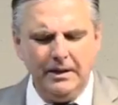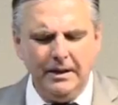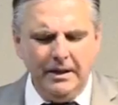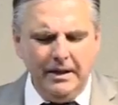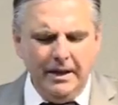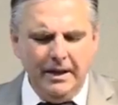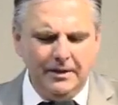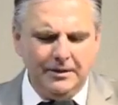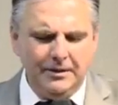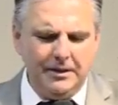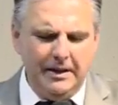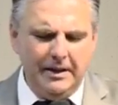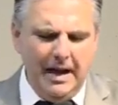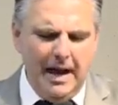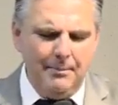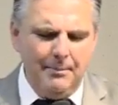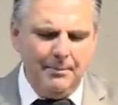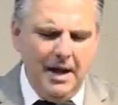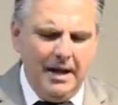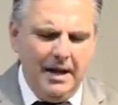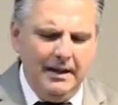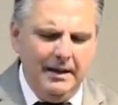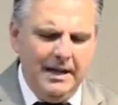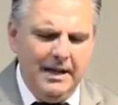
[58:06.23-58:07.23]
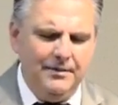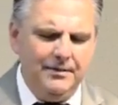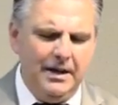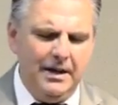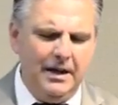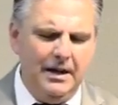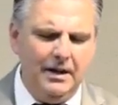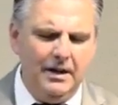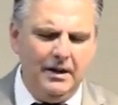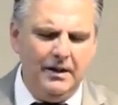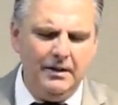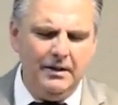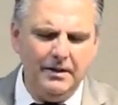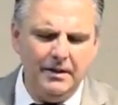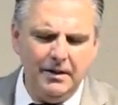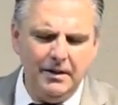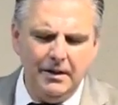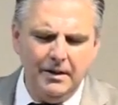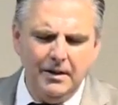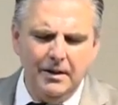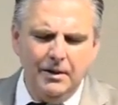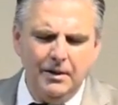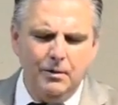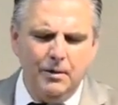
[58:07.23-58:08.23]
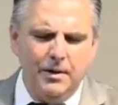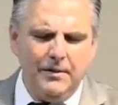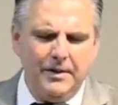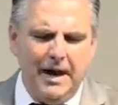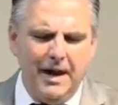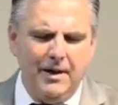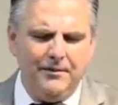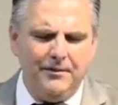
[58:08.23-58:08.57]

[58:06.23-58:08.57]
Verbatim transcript: and say, I'm not leaving here without